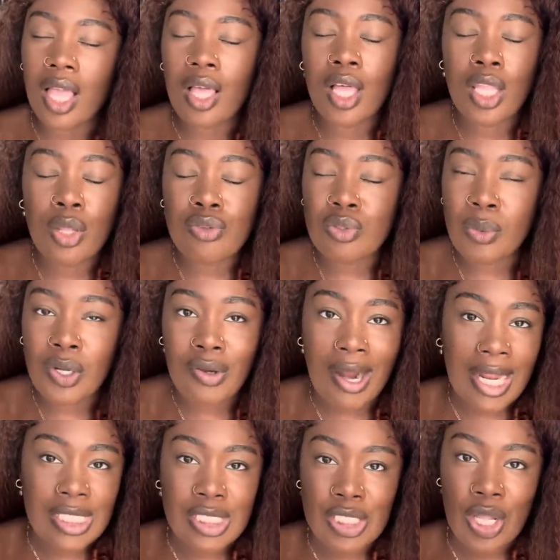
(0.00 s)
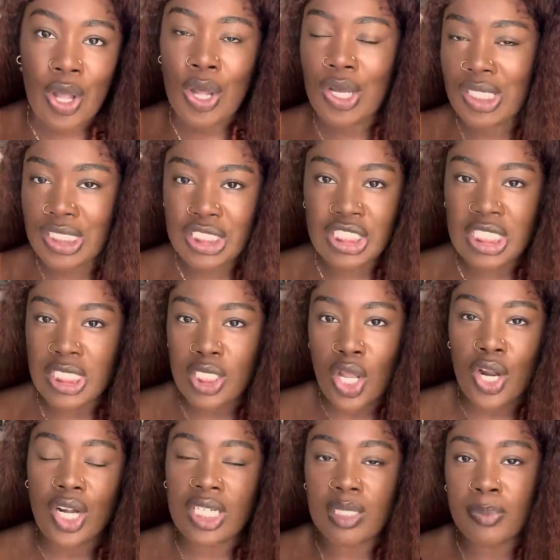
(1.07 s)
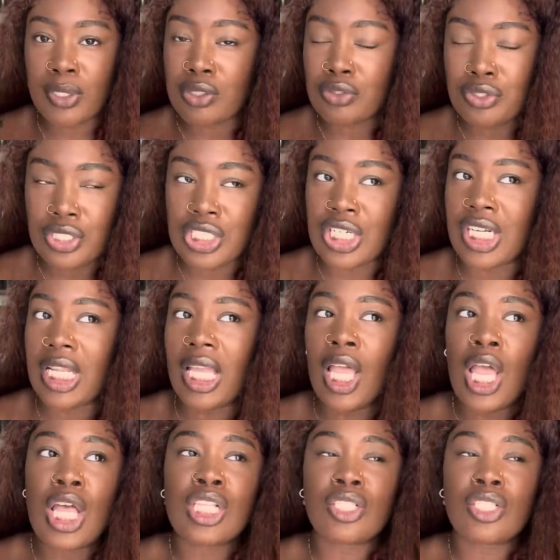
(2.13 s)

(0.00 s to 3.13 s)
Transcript: close with Christ, y'all, and she's on her spiritual journey.